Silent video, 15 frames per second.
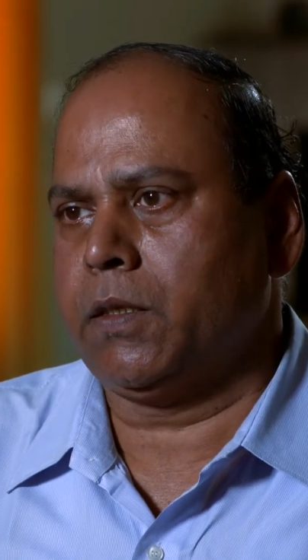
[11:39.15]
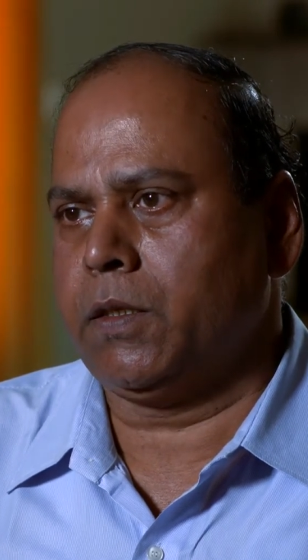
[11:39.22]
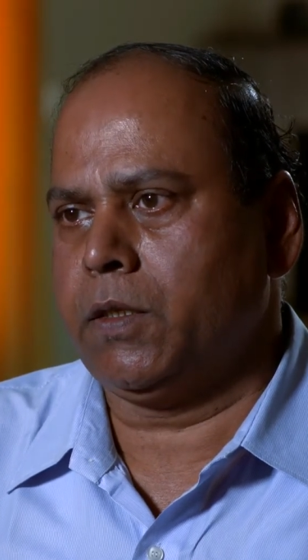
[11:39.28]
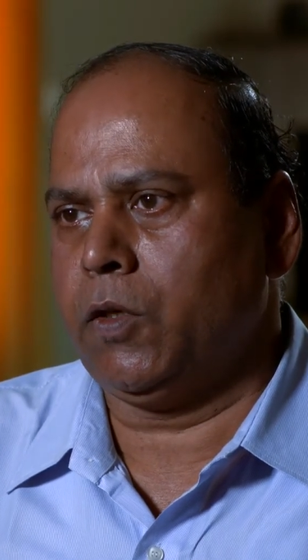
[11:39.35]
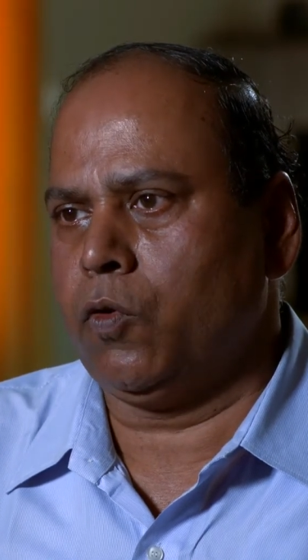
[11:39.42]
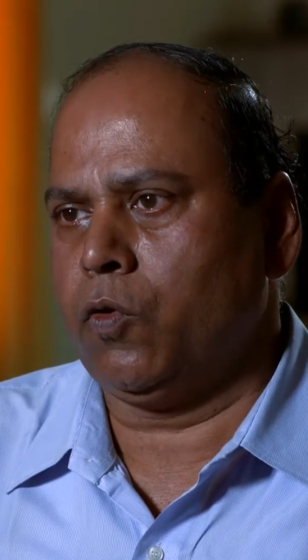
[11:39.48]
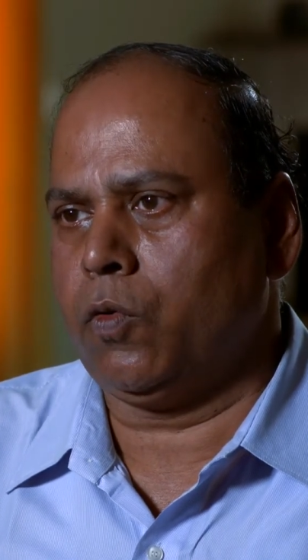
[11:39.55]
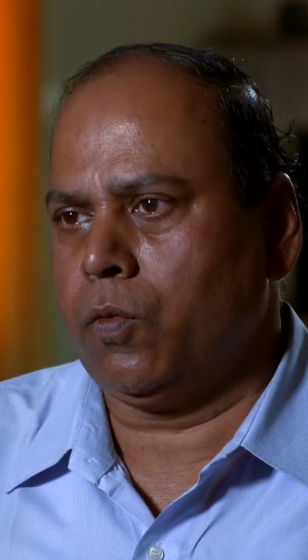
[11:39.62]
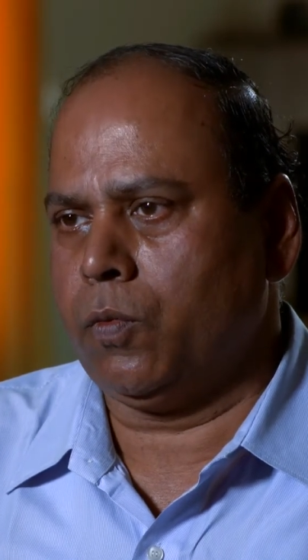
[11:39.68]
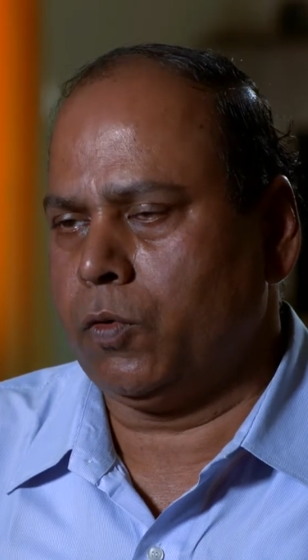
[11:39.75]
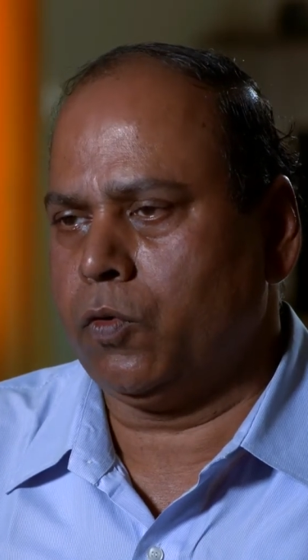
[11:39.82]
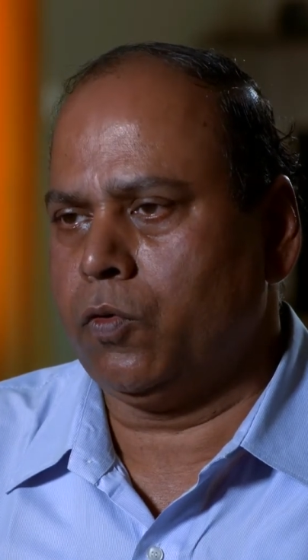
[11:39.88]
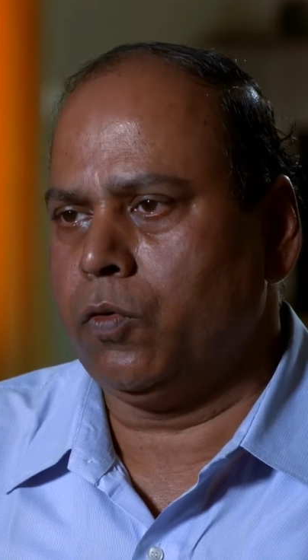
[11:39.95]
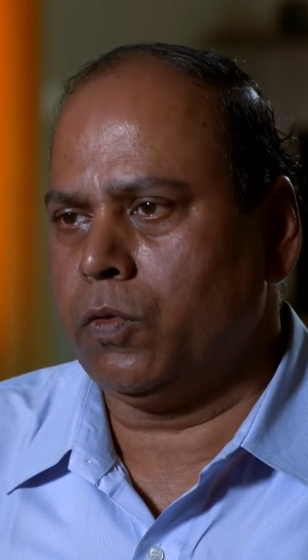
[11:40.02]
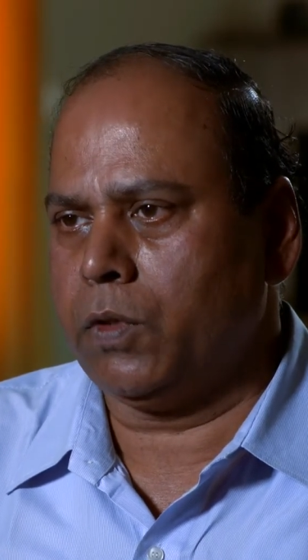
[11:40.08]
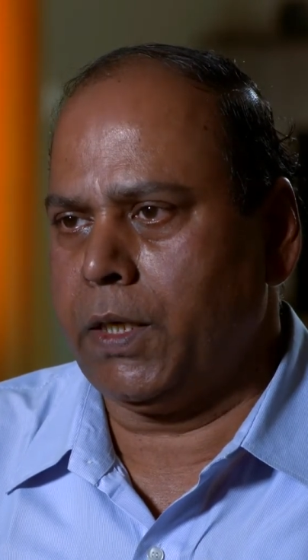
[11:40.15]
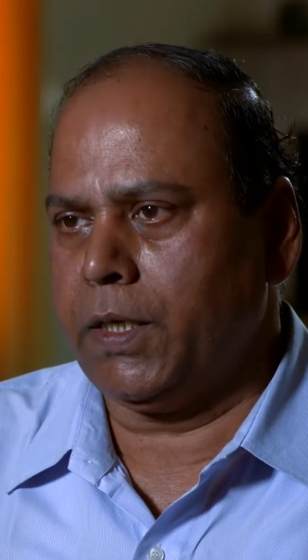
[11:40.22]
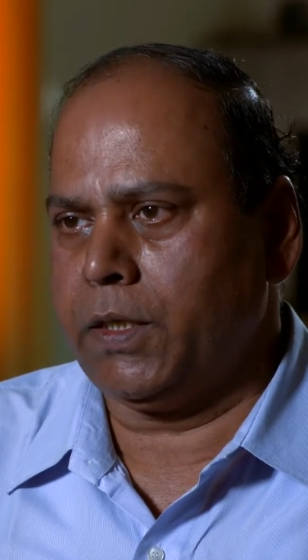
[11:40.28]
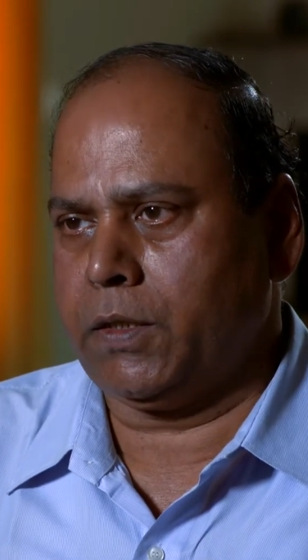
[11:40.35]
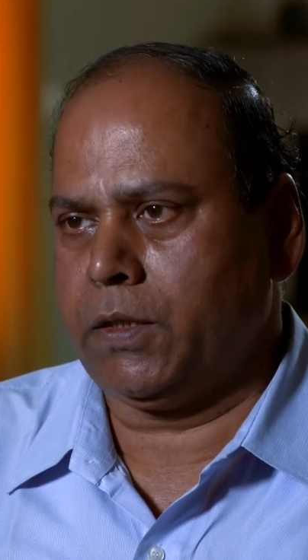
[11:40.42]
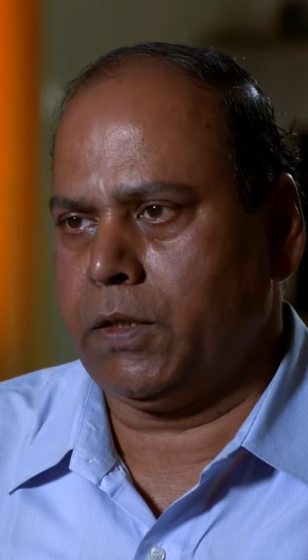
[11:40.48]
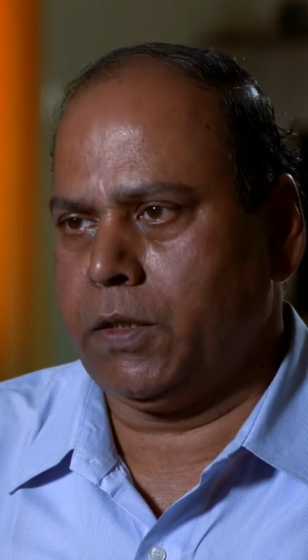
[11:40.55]
C O two, through
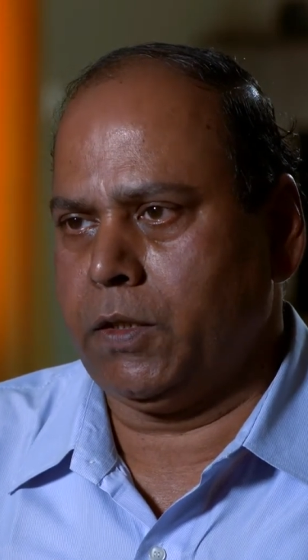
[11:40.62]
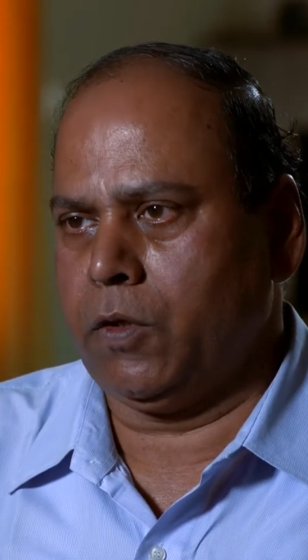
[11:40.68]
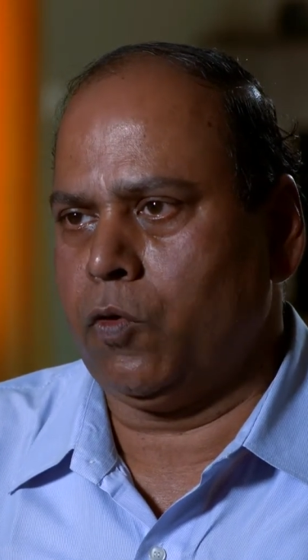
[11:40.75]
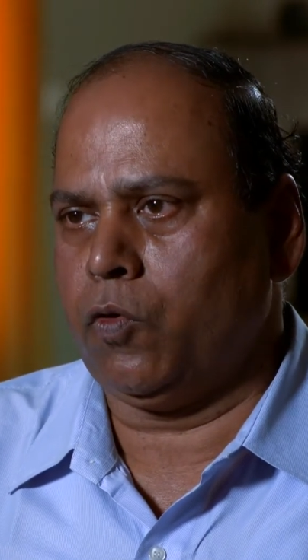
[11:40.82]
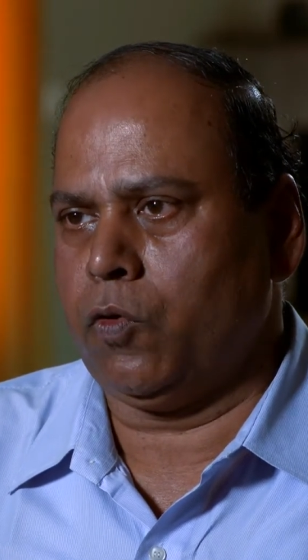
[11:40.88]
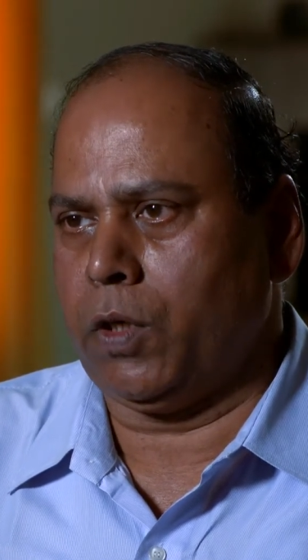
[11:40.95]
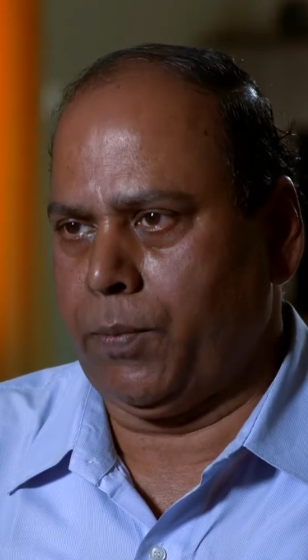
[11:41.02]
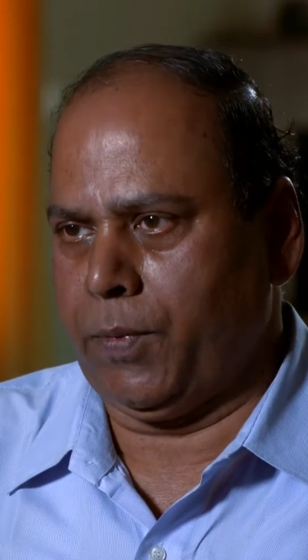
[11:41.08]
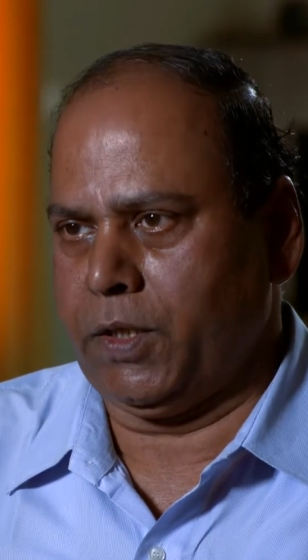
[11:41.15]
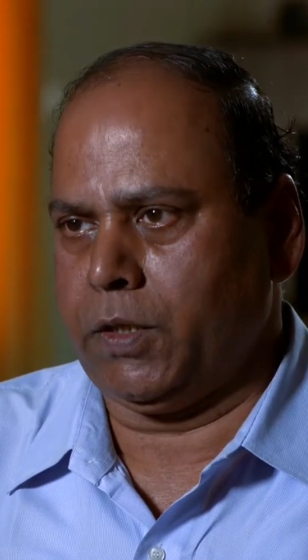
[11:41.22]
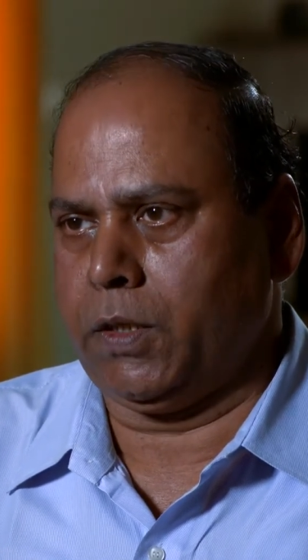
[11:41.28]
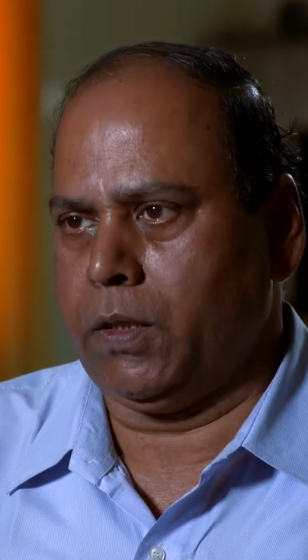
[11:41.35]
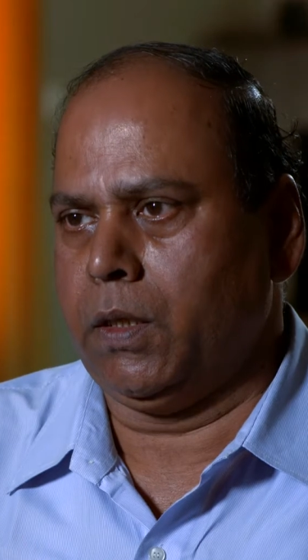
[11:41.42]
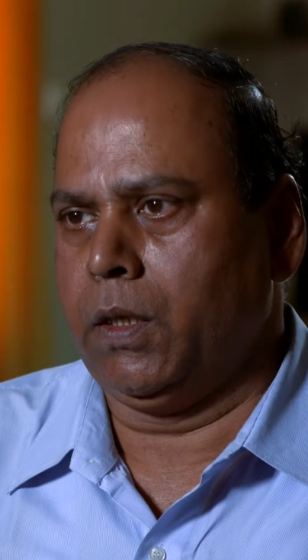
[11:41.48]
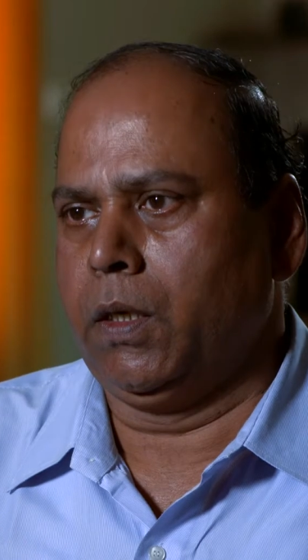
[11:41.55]
less C O two emission,